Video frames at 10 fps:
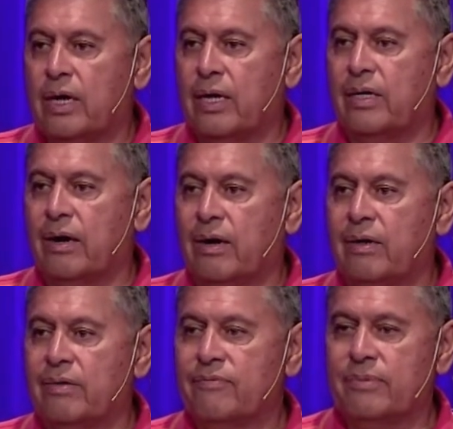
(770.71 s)
on
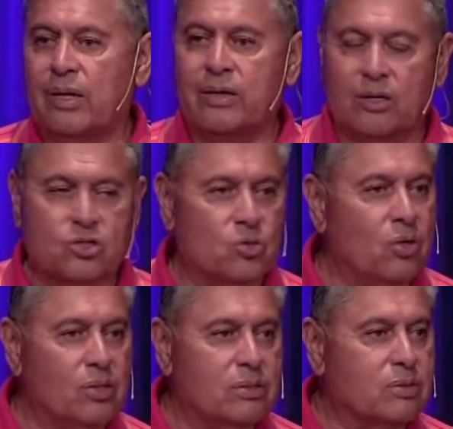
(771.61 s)
our
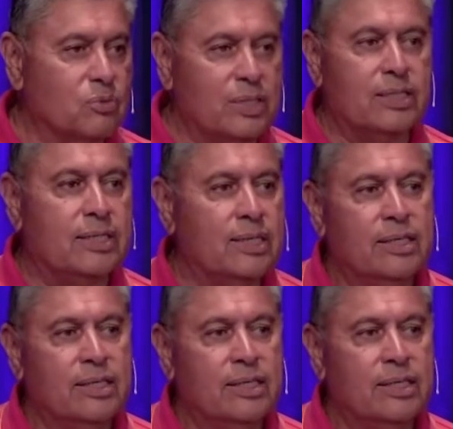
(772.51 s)
soils, really.